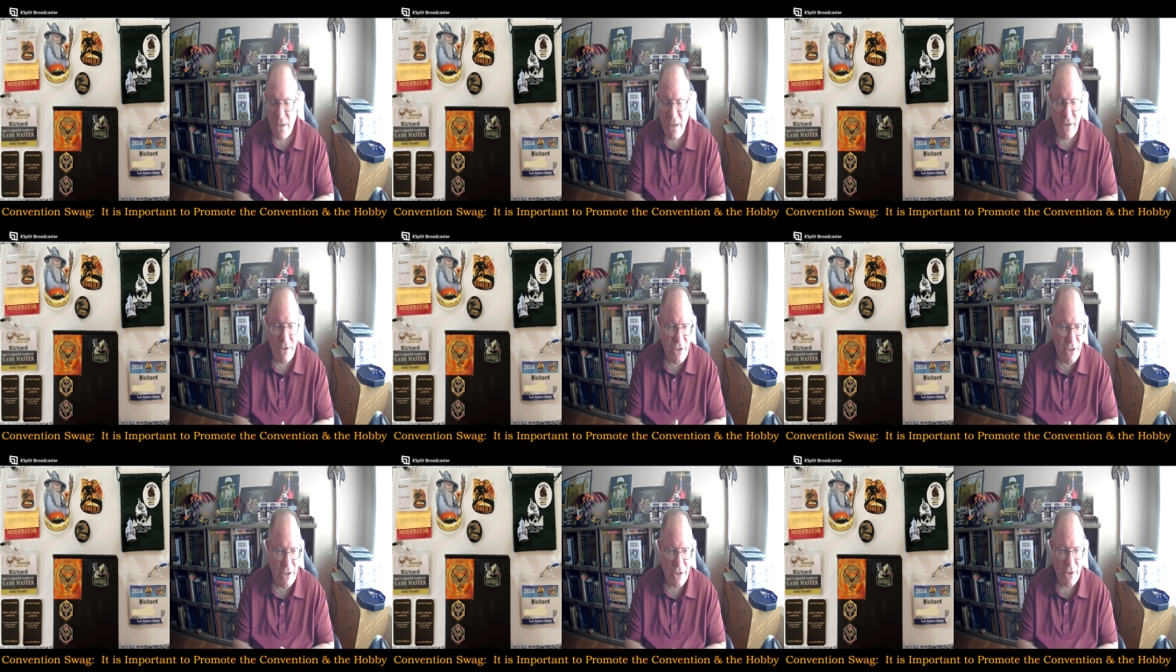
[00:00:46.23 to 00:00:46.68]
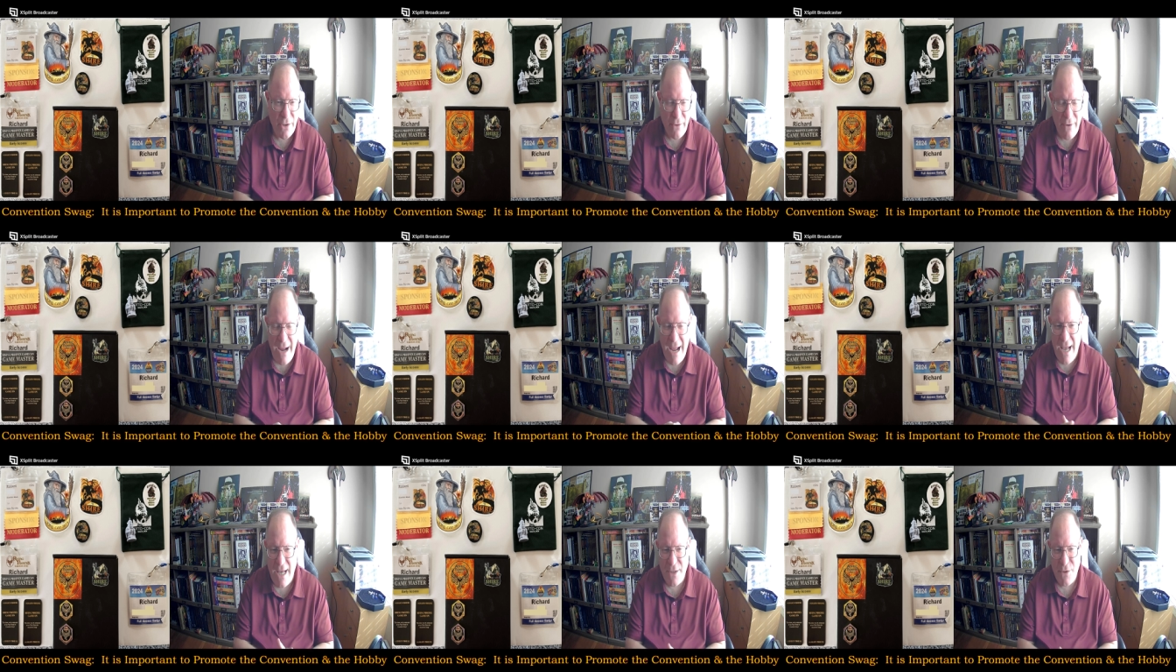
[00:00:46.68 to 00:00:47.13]
year
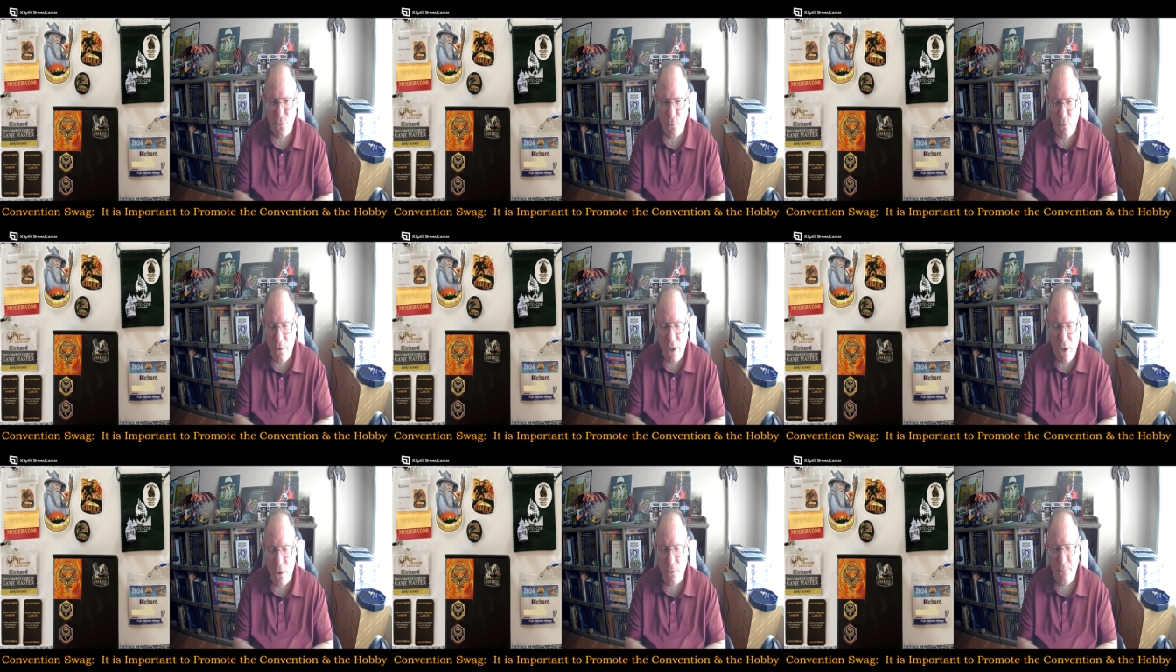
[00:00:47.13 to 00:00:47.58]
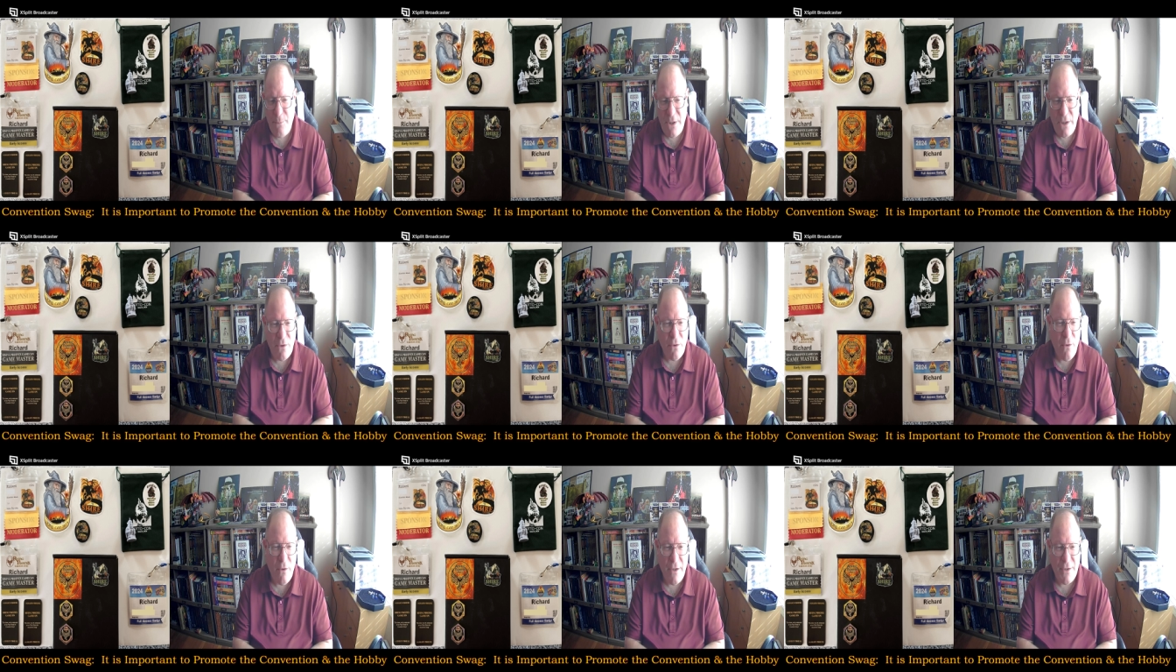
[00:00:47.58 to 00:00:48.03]
as well,
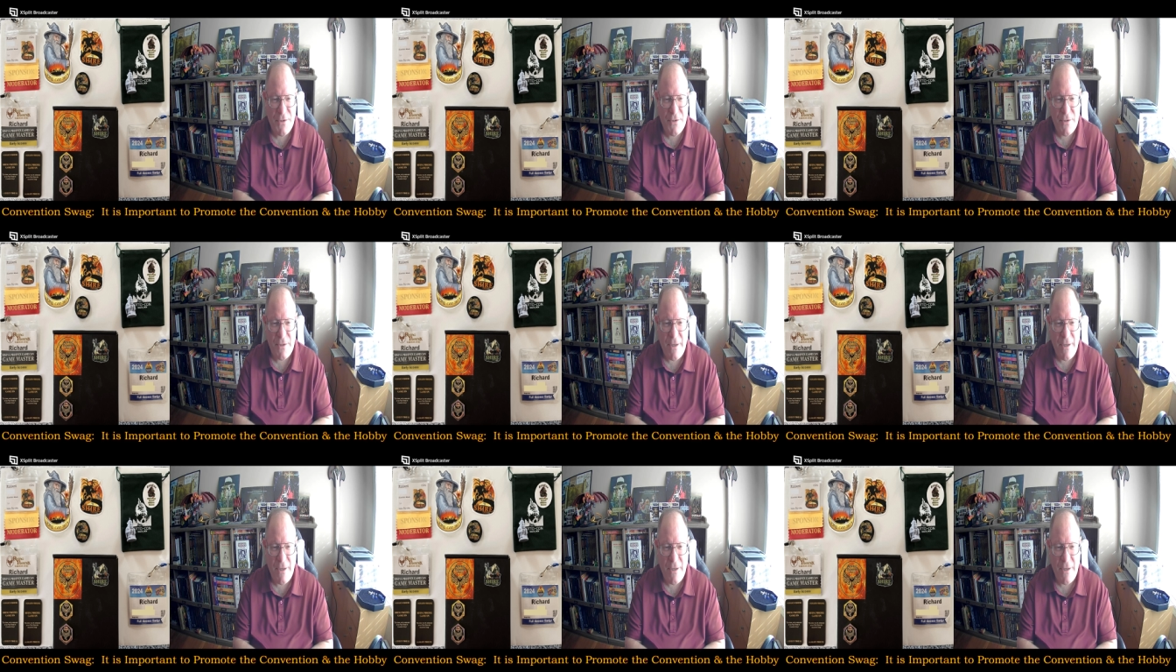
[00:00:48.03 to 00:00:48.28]
because